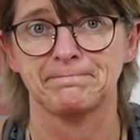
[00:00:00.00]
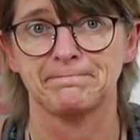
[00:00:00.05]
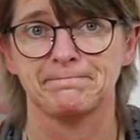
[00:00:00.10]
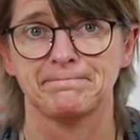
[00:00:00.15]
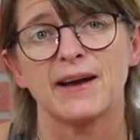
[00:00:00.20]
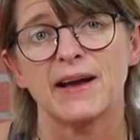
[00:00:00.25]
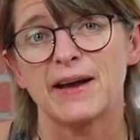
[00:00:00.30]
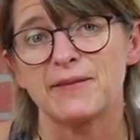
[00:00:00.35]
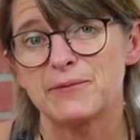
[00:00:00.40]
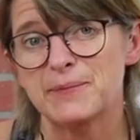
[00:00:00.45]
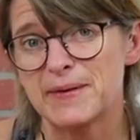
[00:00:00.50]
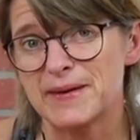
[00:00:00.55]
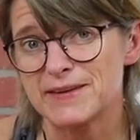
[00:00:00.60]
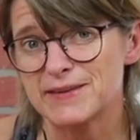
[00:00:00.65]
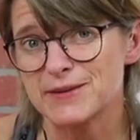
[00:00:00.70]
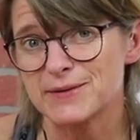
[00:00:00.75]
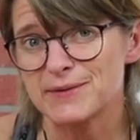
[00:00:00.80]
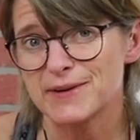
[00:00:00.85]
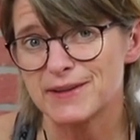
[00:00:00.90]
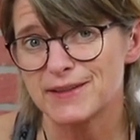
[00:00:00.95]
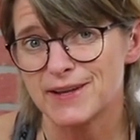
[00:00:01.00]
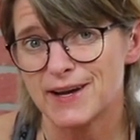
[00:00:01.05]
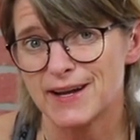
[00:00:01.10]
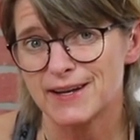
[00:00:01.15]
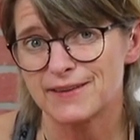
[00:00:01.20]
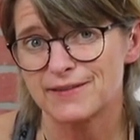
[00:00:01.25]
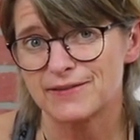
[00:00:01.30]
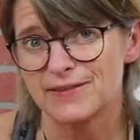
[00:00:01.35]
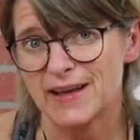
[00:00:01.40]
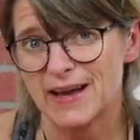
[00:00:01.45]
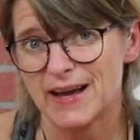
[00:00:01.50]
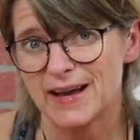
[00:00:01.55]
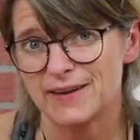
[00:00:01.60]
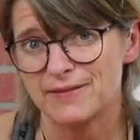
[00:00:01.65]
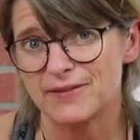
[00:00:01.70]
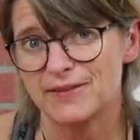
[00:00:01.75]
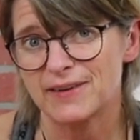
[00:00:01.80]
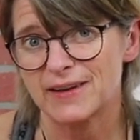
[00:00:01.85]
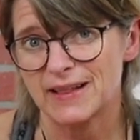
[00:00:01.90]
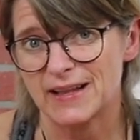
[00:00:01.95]
Now, I've been to a lot of
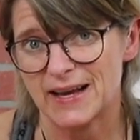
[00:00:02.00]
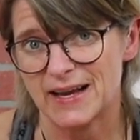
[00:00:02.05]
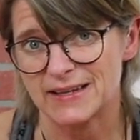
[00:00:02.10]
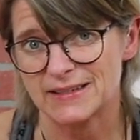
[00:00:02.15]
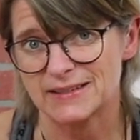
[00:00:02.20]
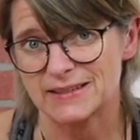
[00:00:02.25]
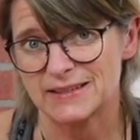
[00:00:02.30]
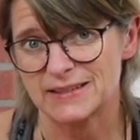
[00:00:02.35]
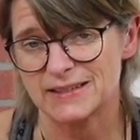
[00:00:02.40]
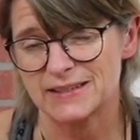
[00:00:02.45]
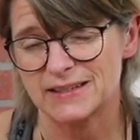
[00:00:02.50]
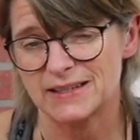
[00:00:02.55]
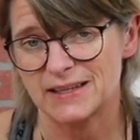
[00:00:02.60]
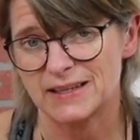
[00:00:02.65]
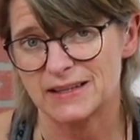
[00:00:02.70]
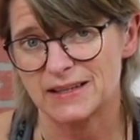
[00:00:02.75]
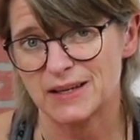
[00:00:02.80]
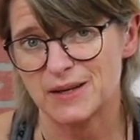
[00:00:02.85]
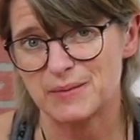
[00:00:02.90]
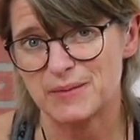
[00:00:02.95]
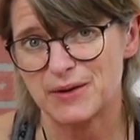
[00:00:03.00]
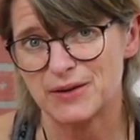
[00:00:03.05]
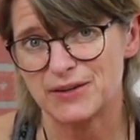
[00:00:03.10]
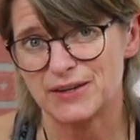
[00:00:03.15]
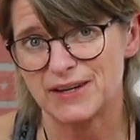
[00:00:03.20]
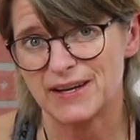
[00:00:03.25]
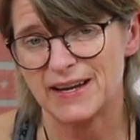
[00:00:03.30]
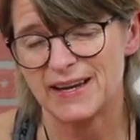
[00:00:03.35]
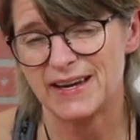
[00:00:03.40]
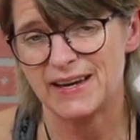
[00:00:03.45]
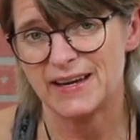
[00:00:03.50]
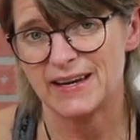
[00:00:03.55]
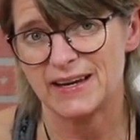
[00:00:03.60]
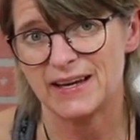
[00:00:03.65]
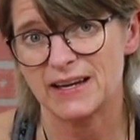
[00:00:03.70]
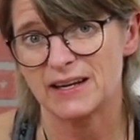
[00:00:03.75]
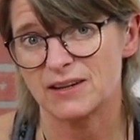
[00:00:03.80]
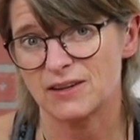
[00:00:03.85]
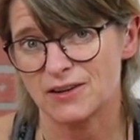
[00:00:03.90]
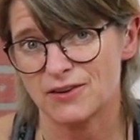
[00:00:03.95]
live classes in the community
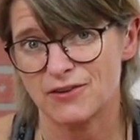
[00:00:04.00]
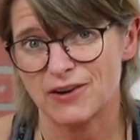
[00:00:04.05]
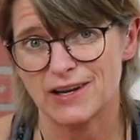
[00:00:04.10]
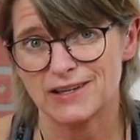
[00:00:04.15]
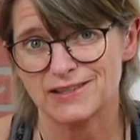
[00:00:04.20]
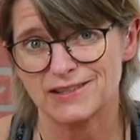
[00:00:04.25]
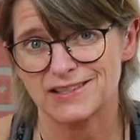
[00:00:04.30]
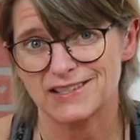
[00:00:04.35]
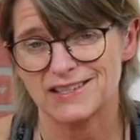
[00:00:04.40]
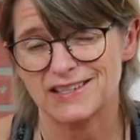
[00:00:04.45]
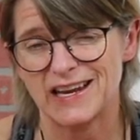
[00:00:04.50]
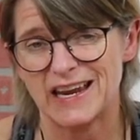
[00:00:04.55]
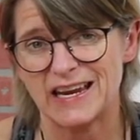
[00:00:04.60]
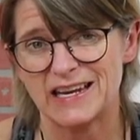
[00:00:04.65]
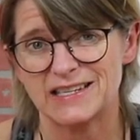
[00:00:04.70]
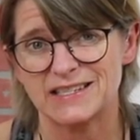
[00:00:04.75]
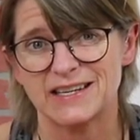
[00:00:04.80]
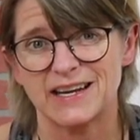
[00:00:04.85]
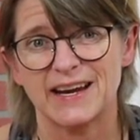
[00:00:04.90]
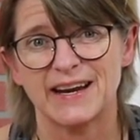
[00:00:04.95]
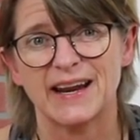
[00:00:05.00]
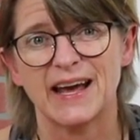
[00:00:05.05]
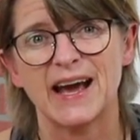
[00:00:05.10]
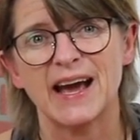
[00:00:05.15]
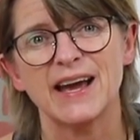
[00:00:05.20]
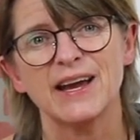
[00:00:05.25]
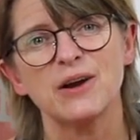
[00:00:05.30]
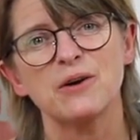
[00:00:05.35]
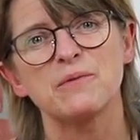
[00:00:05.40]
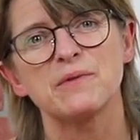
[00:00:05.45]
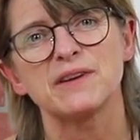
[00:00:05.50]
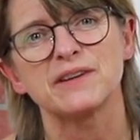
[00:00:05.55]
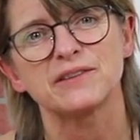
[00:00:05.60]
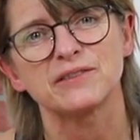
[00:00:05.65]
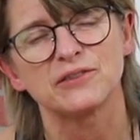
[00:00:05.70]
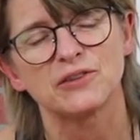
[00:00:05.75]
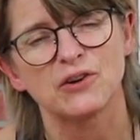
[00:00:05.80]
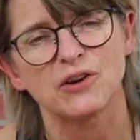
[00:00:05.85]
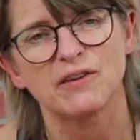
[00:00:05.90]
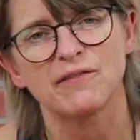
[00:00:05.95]
and across the states, and I
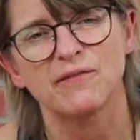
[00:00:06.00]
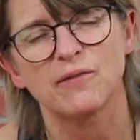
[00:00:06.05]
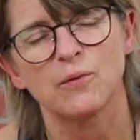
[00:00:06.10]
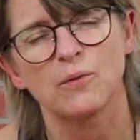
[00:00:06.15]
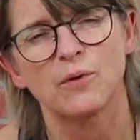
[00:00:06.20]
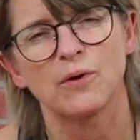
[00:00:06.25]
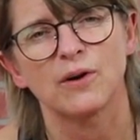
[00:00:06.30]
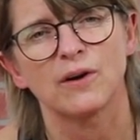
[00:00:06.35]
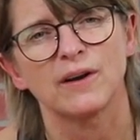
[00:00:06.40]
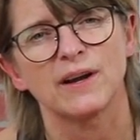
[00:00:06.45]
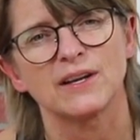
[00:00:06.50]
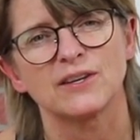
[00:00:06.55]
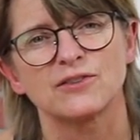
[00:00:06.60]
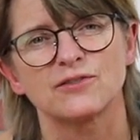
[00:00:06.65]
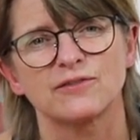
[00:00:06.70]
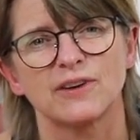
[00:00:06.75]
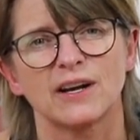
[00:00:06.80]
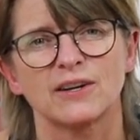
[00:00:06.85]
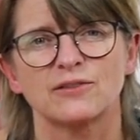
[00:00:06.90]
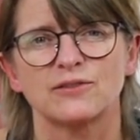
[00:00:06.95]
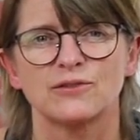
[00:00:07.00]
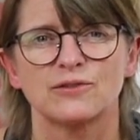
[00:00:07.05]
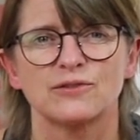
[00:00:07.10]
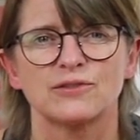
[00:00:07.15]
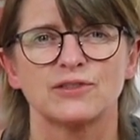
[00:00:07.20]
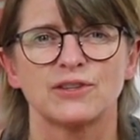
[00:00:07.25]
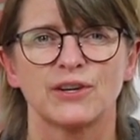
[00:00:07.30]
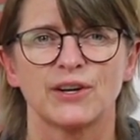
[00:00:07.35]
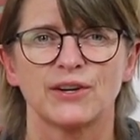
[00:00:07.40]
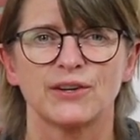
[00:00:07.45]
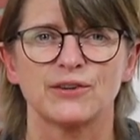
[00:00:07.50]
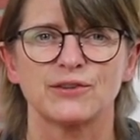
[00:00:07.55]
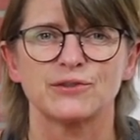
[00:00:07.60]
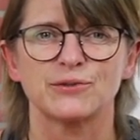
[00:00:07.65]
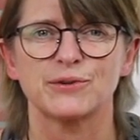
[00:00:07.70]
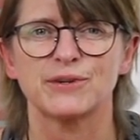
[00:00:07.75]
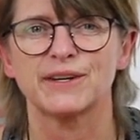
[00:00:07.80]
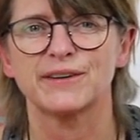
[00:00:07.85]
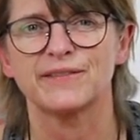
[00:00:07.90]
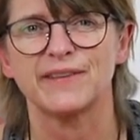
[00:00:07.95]
always look for instructors that are
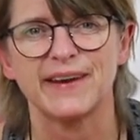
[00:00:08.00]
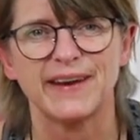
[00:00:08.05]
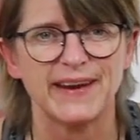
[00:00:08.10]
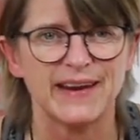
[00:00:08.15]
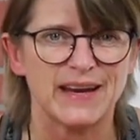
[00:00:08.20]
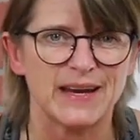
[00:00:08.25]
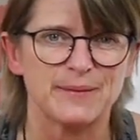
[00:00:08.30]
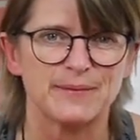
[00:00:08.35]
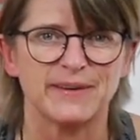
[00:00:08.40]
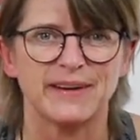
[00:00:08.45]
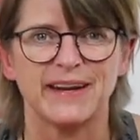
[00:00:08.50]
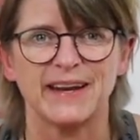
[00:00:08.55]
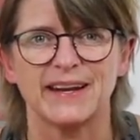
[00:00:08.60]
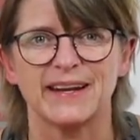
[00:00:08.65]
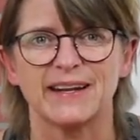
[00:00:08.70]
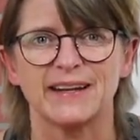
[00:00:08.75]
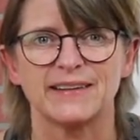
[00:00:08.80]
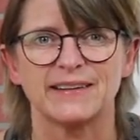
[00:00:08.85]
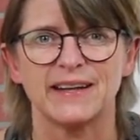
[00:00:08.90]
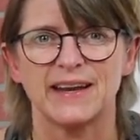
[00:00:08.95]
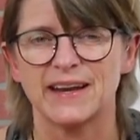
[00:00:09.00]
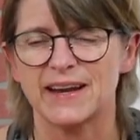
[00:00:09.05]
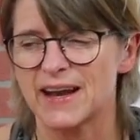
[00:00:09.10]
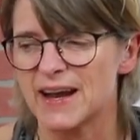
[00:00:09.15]
sort of animated.